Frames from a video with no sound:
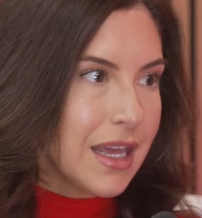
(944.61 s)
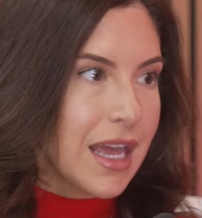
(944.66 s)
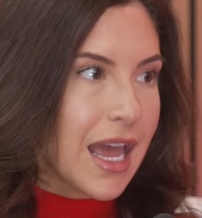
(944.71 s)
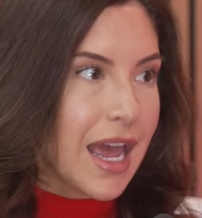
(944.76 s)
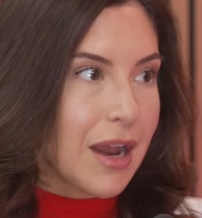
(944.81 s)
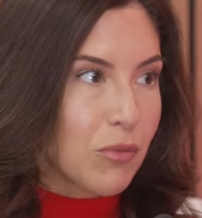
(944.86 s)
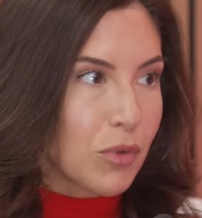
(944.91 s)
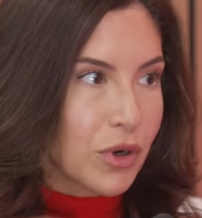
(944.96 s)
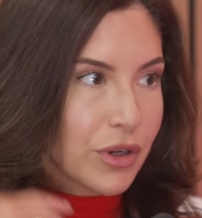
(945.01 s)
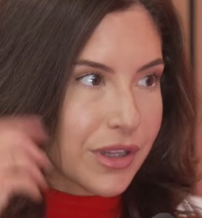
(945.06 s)

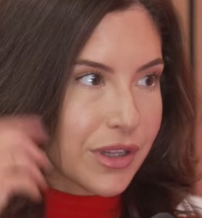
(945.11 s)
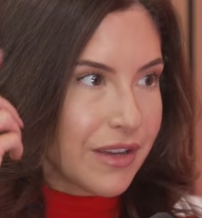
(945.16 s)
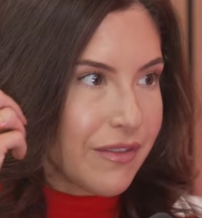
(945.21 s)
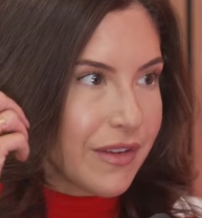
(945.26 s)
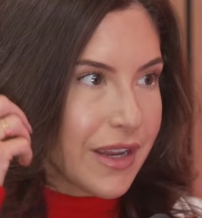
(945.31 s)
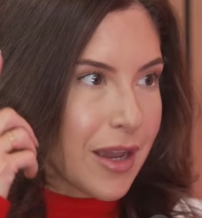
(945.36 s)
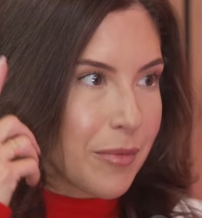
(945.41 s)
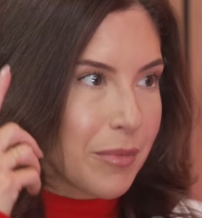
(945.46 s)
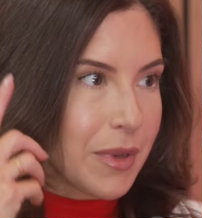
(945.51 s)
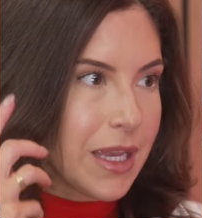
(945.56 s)
and we're
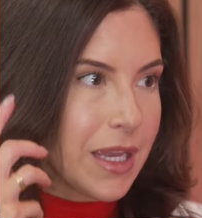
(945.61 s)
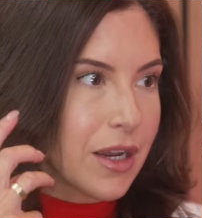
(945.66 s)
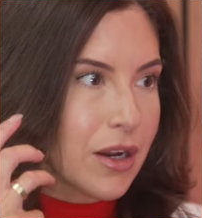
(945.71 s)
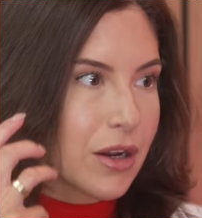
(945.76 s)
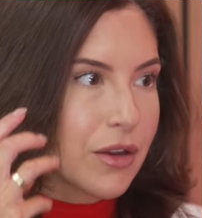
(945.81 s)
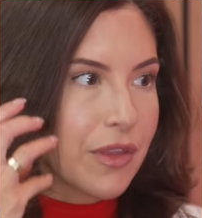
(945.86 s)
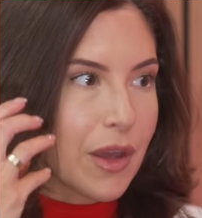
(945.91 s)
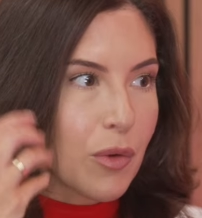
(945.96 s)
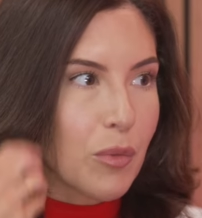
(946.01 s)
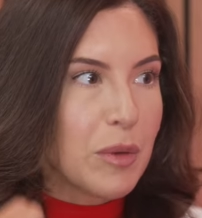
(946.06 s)
living up
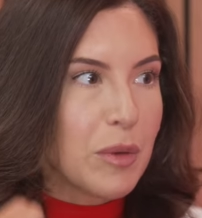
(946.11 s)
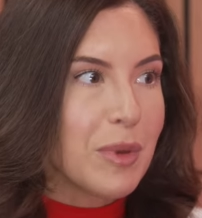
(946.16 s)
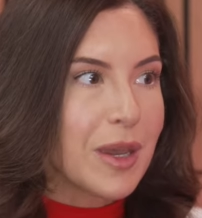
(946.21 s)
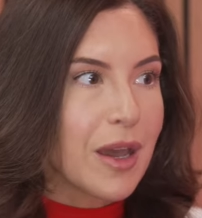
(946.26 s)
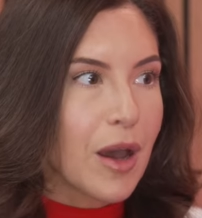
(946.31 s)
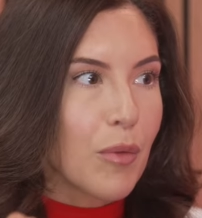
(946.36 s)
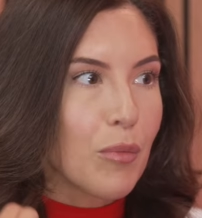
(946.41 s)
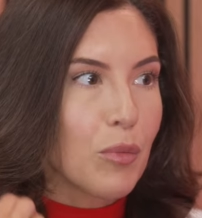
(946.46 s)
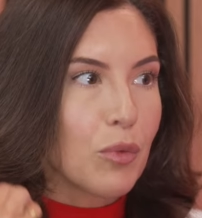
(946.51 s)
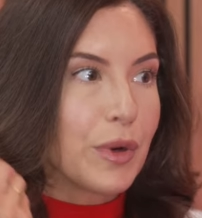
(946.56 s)
here that we
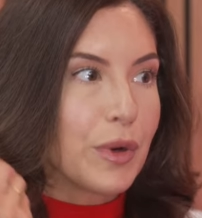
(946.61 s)
become